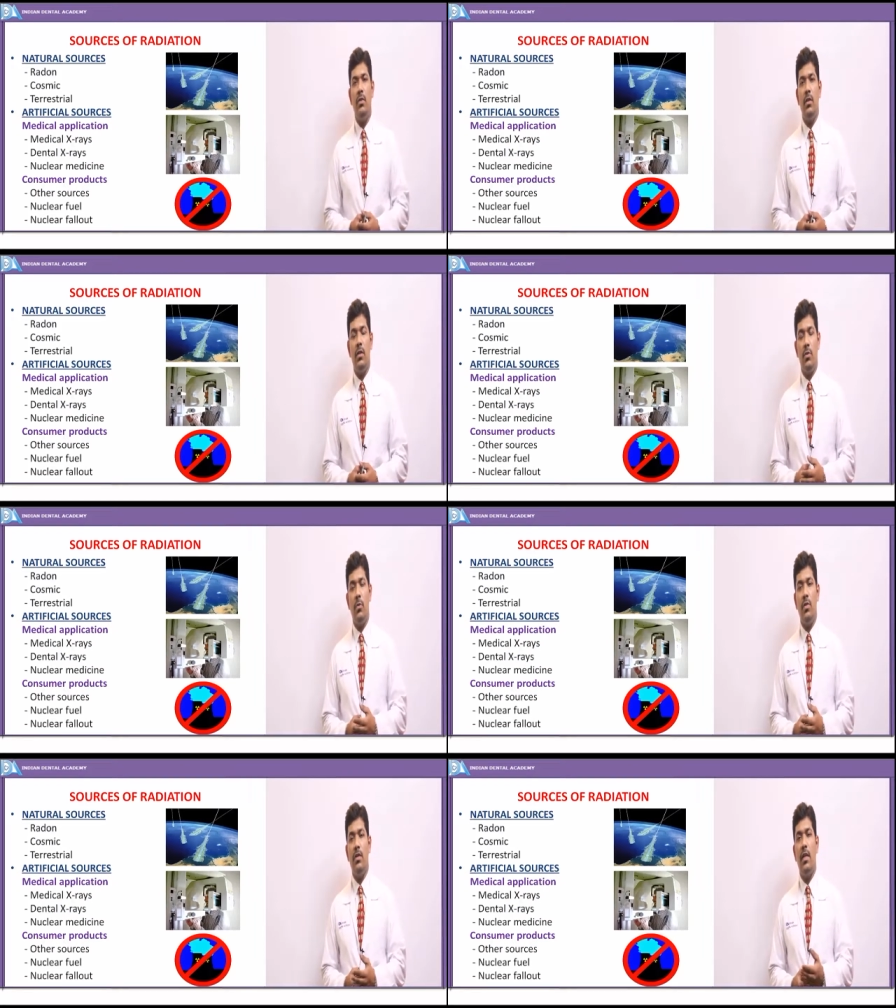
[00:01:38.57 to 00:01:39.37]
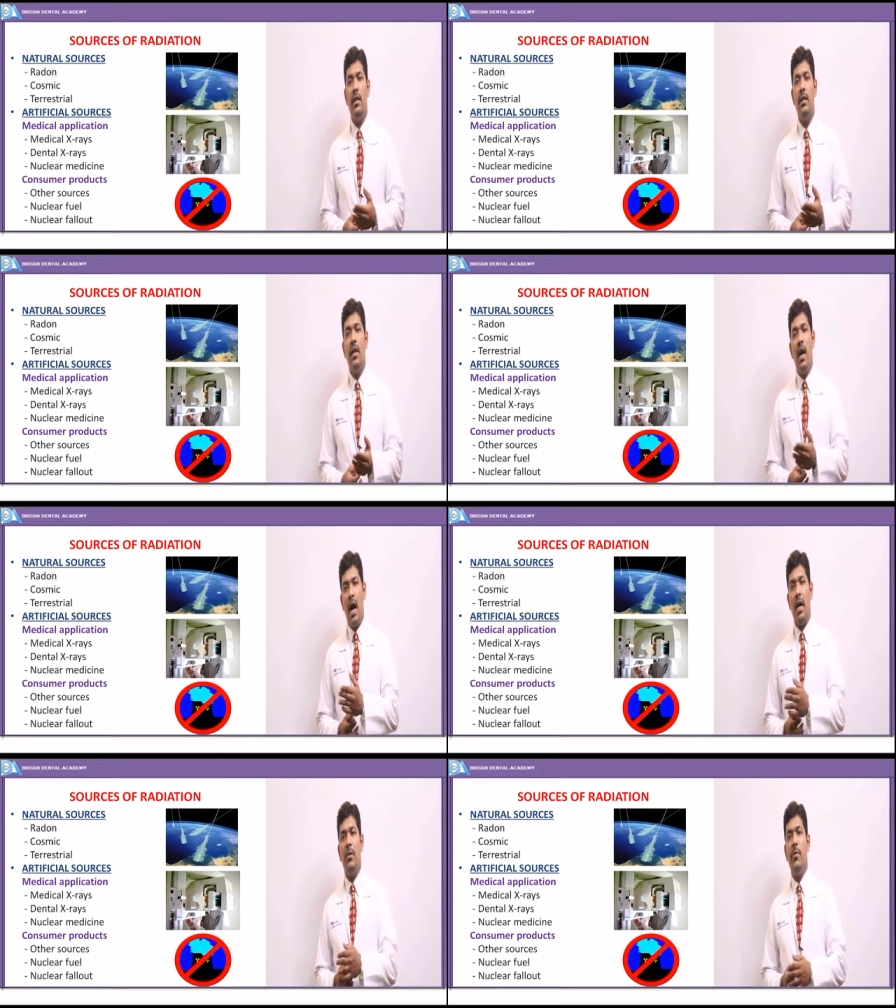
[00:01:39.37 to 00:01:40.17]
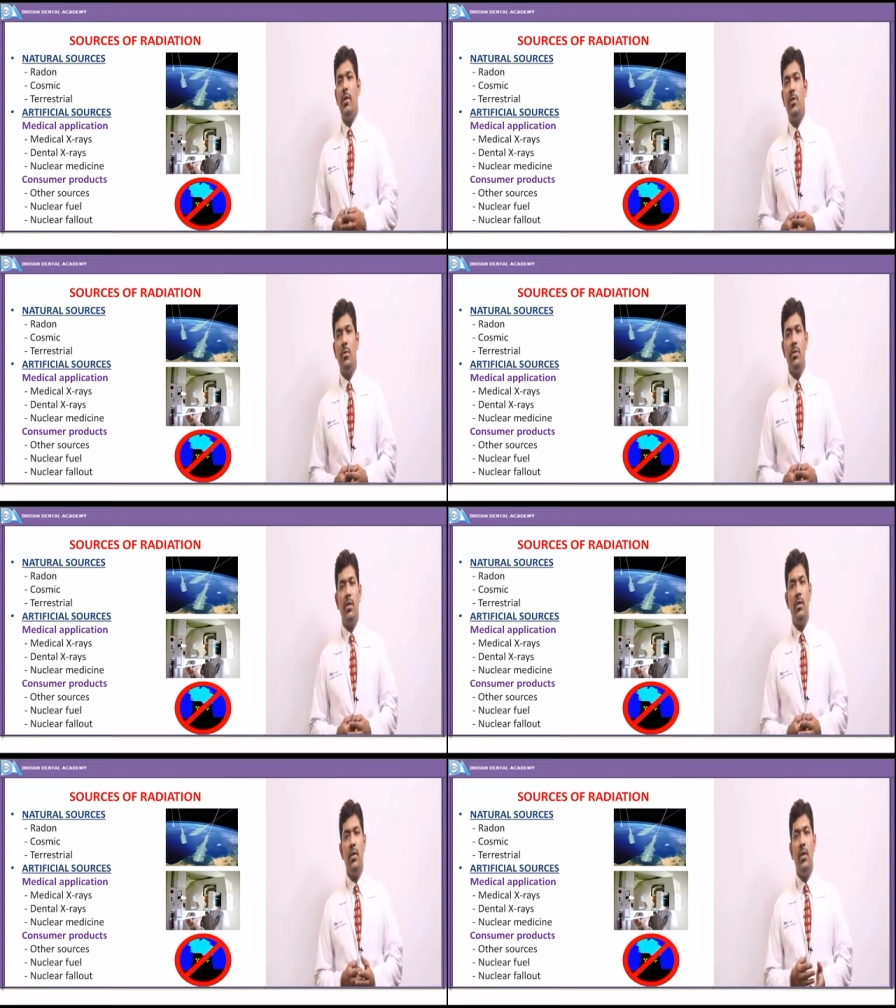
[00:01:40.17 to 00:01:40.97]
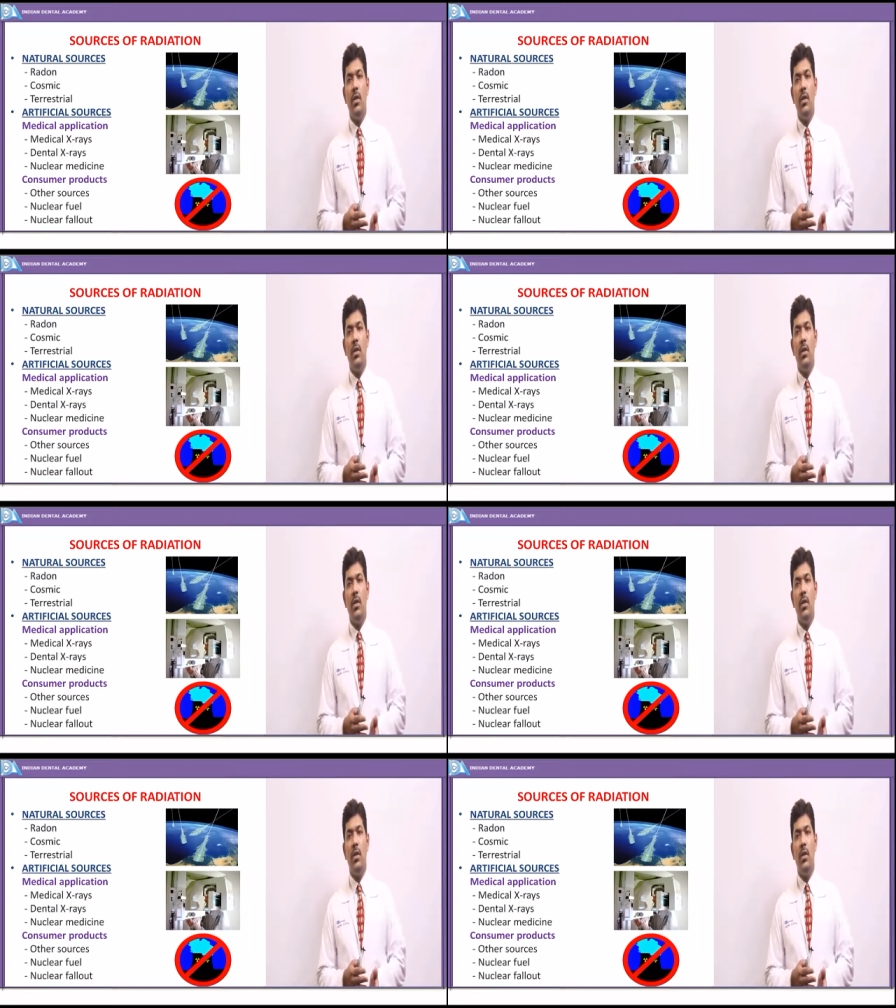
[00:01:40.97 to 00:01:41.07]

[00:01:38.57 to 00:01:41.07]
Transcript: uh, sources and artificial sources,